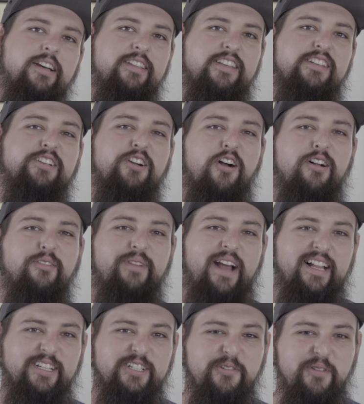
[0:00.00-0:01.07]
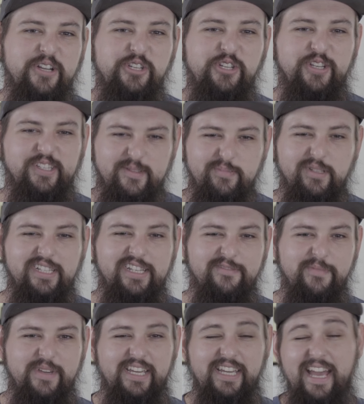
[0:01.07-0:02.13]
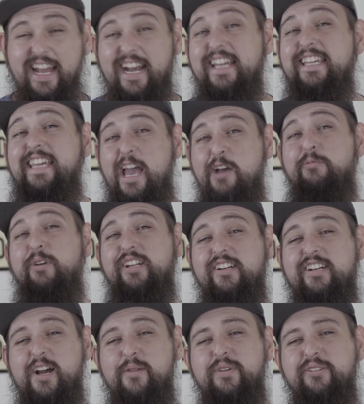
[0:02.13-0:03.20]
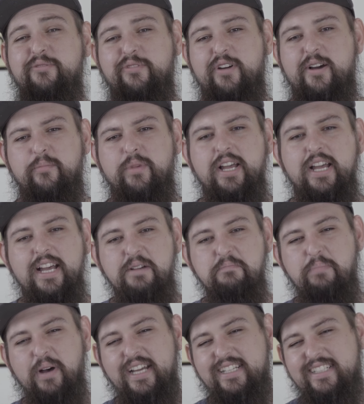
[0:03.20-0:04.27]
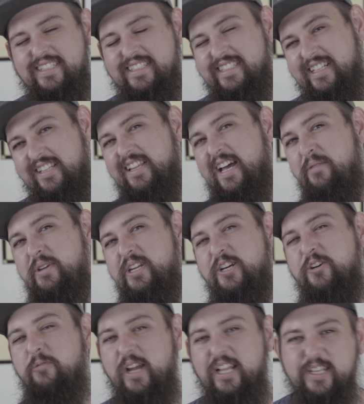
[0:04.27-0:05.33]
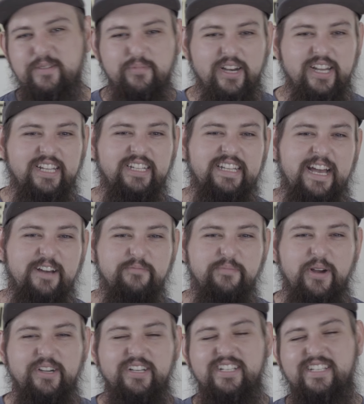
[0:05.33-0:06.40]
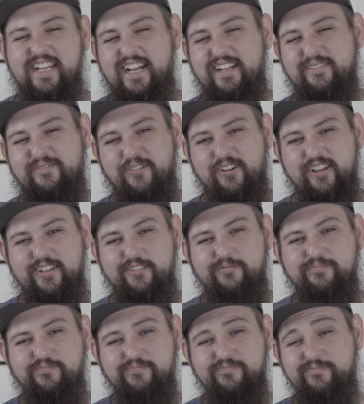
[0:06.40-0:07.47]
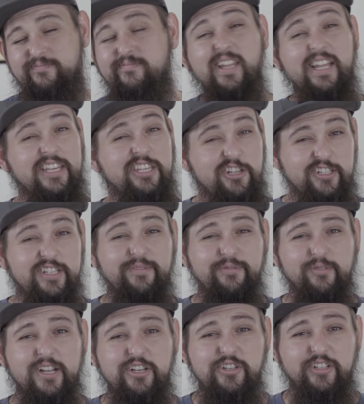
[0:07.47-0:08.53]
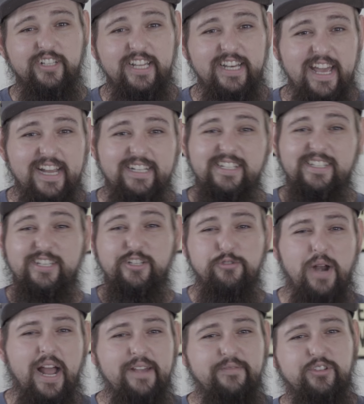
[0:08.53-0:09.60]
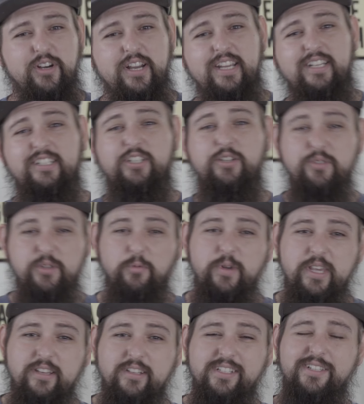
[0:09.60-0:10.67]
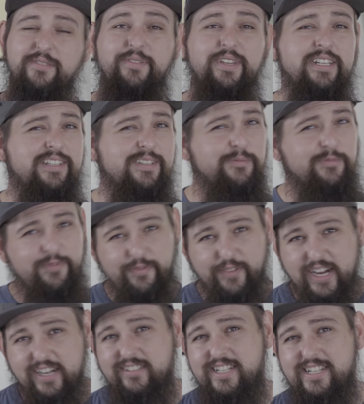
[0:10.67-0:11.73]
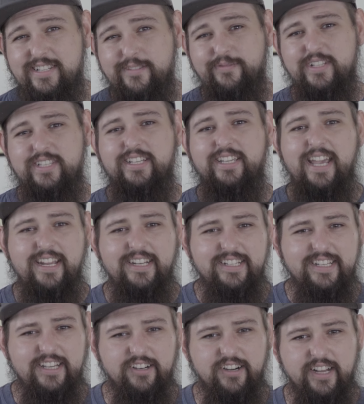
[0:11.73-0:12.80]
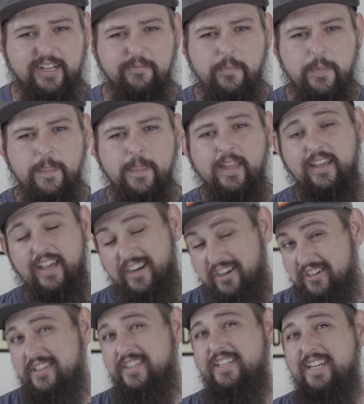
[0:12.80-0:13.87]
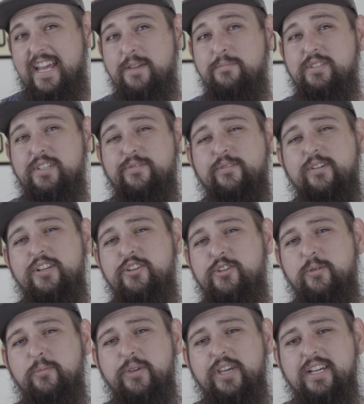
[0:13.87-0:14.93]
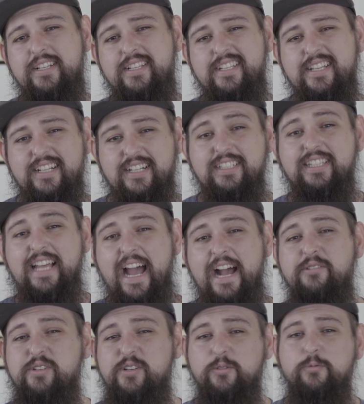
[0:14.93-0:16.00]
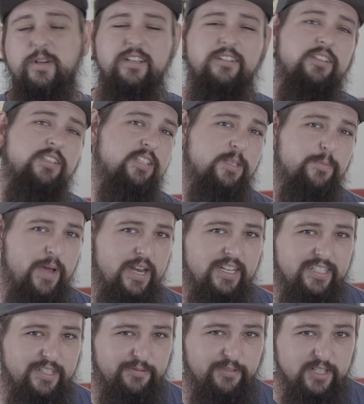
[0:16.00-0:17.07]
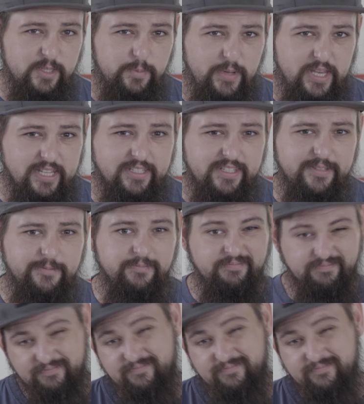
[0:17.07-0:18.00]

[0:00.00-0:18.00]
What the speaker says: These are all valid questions, believe me, and I get where you're coming from. But allow me to quickly break it down Barney style for you. Your differential connects the drivetrain to the wheels via some fairly sophisticated gearing. It earned the name differential because it allows your wheels to spin at different speeds.